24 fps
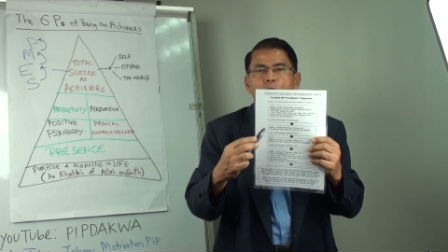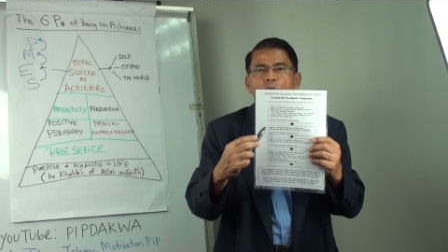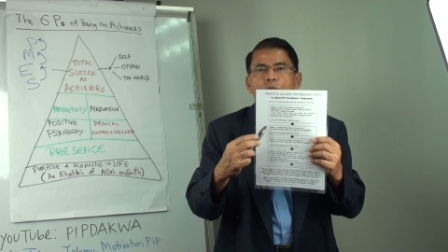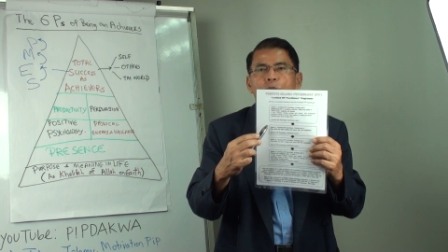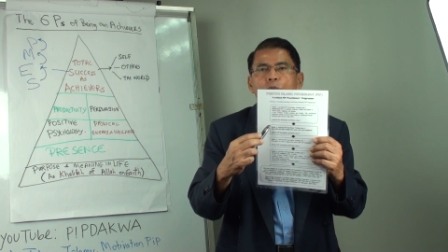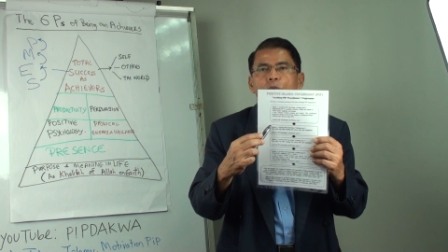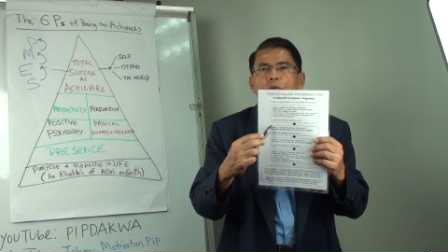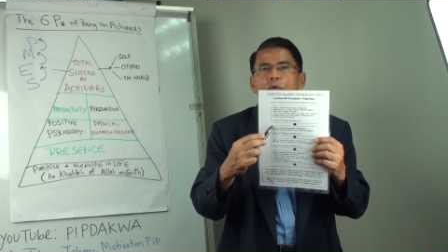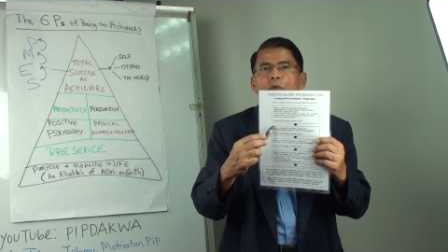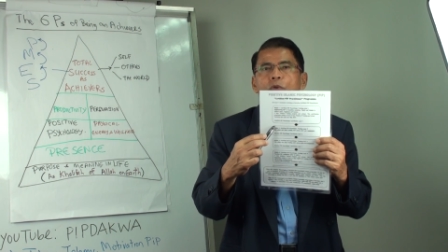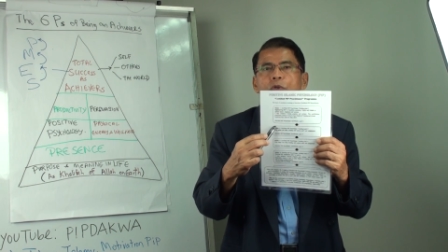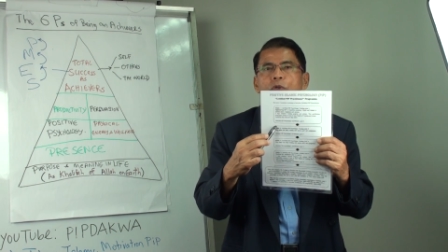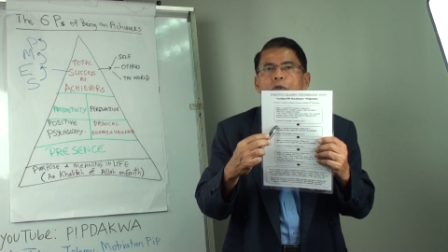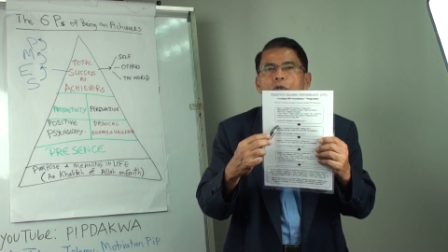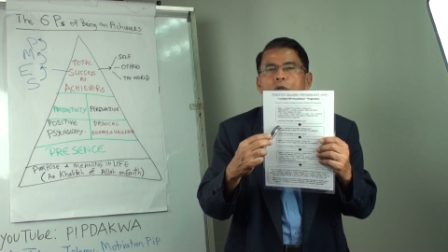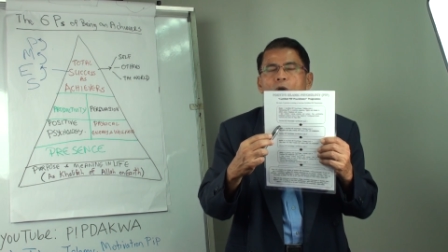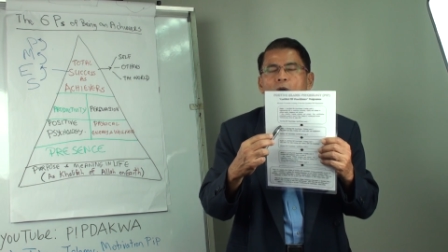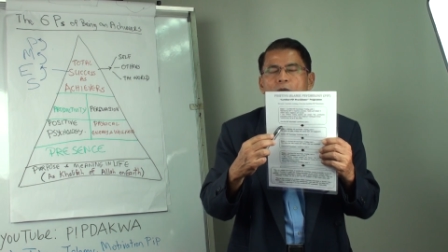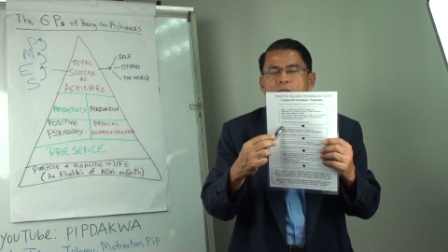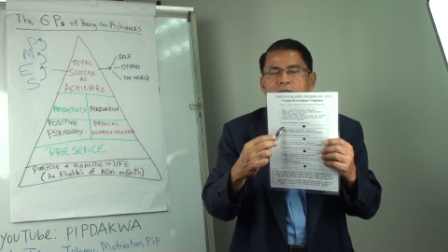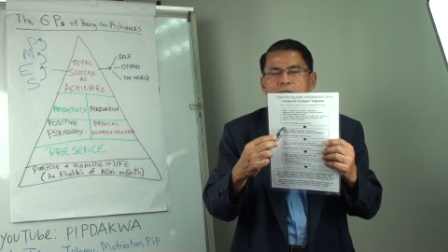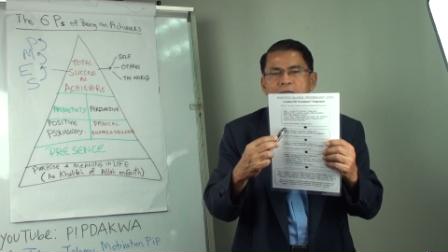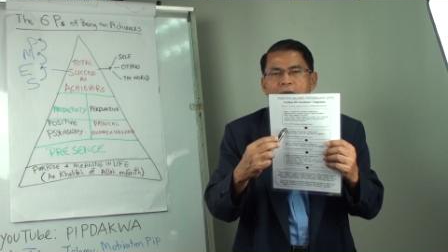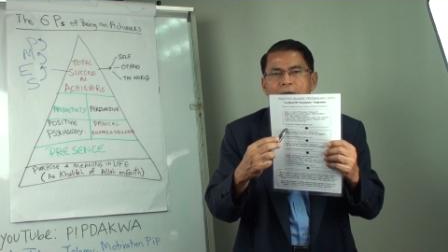do
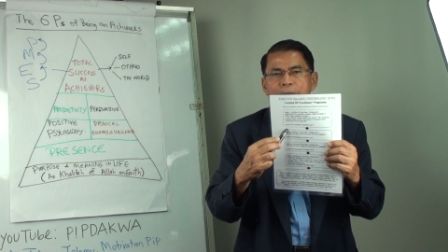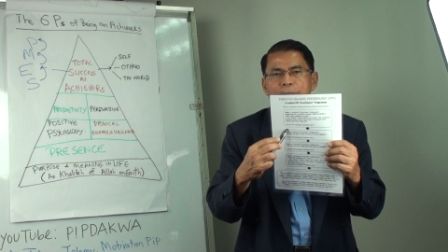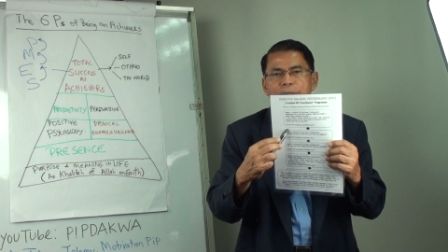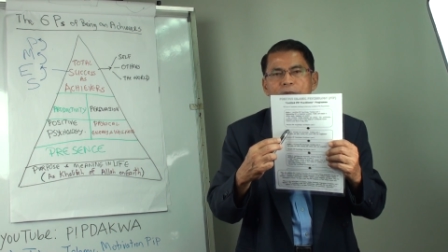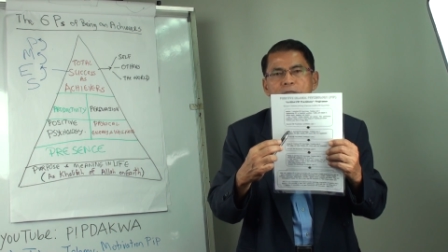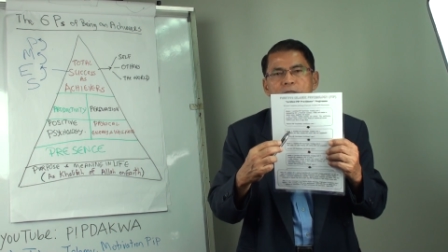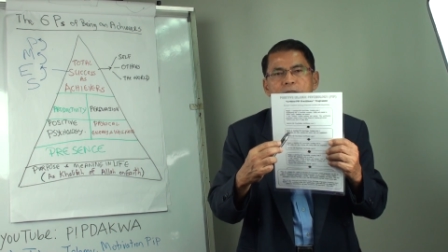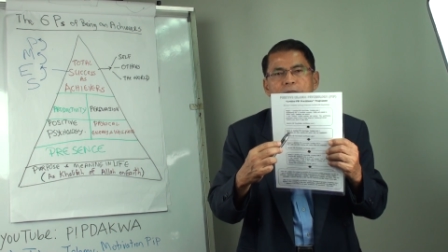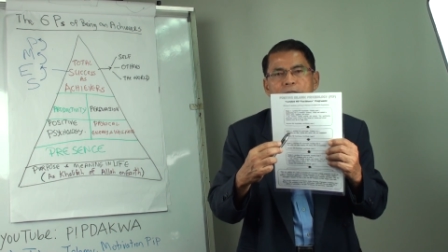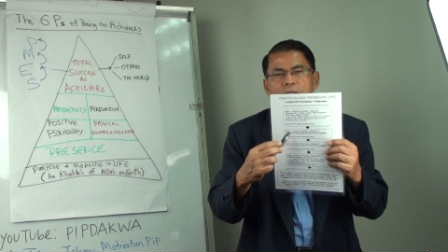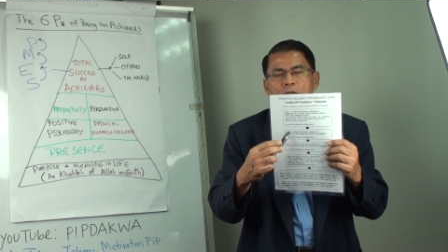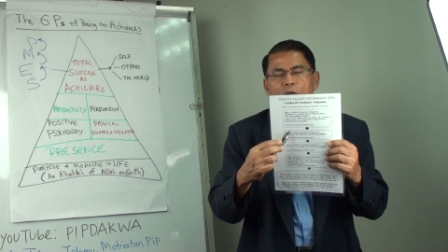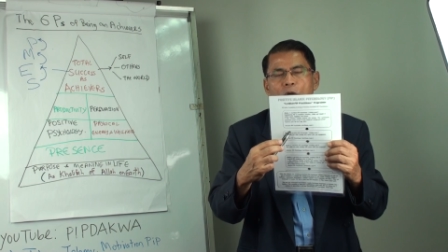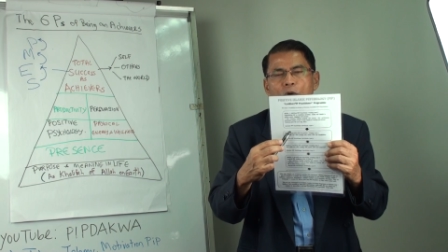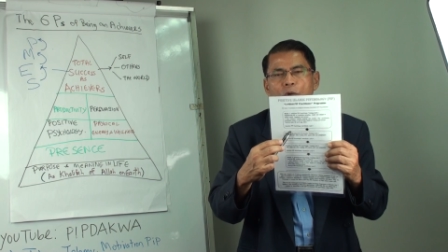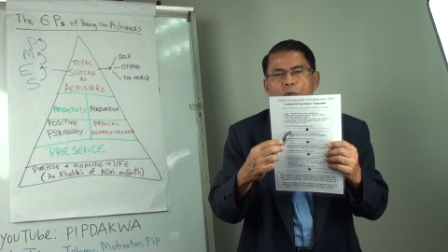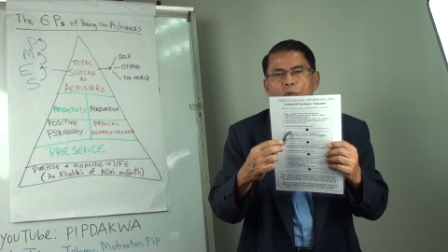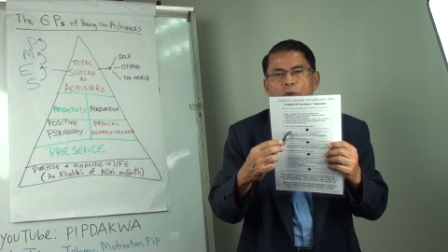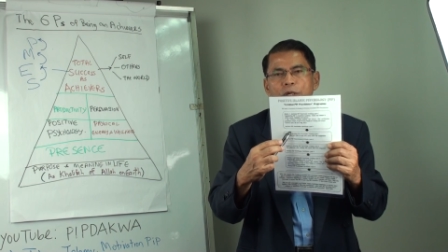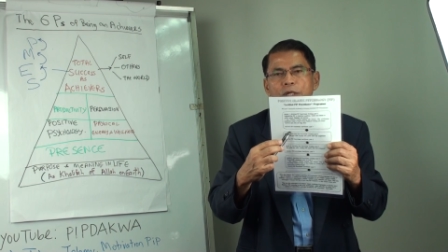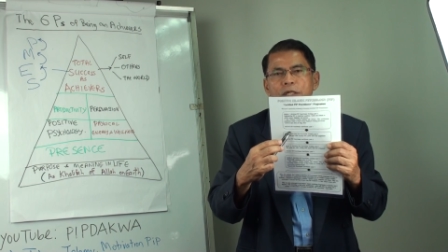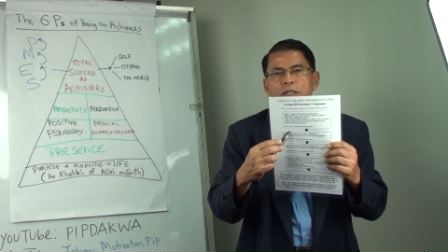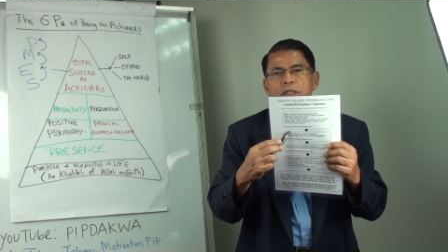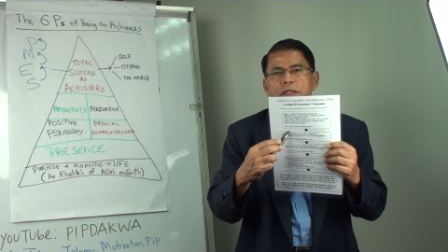your assignments and your
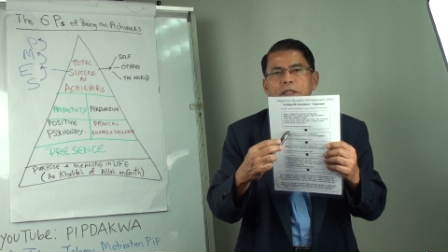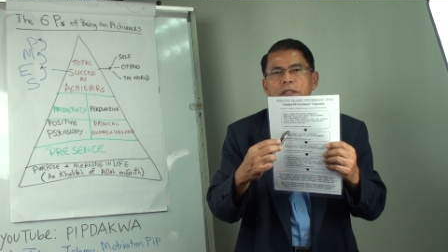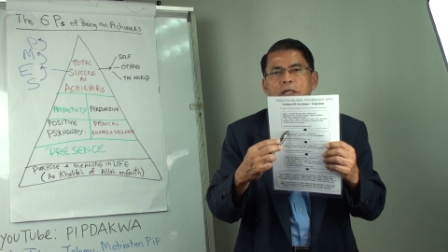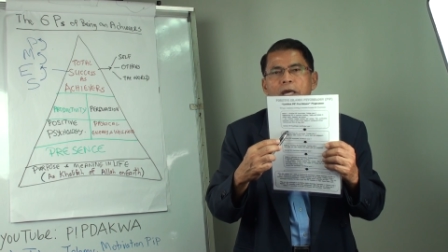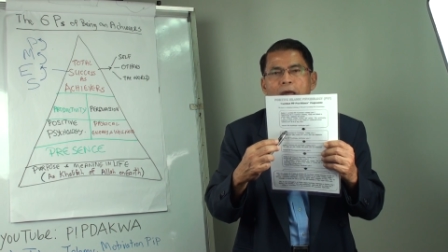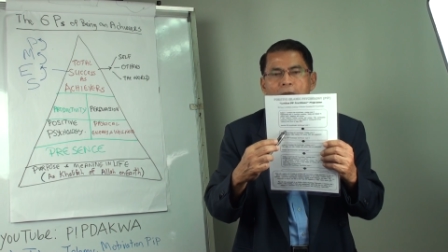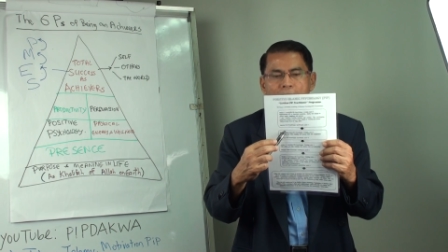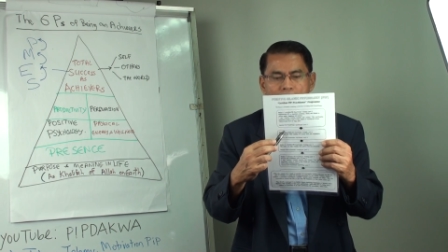quiz,